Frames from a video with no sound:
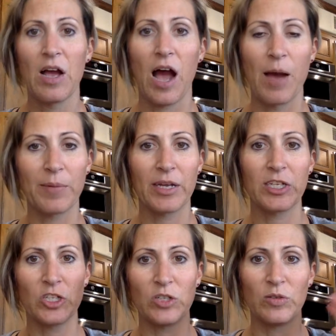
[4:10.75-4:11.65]
I'm going
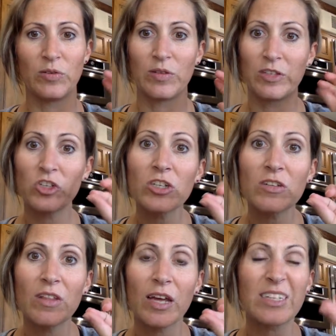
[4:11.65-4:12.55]
to choose
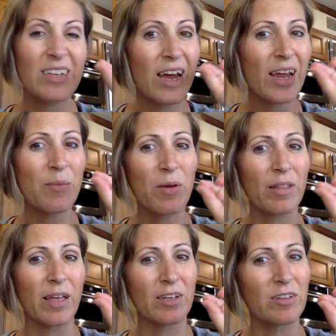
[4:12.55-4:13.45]
just that time,
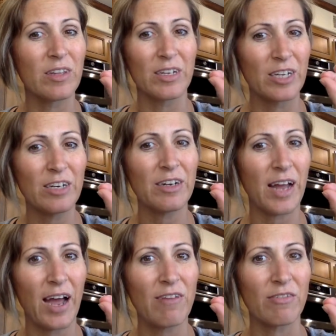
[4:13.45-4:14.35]
like the year and a
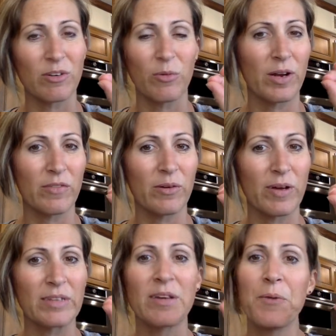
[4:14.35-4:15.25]
half or whatever it was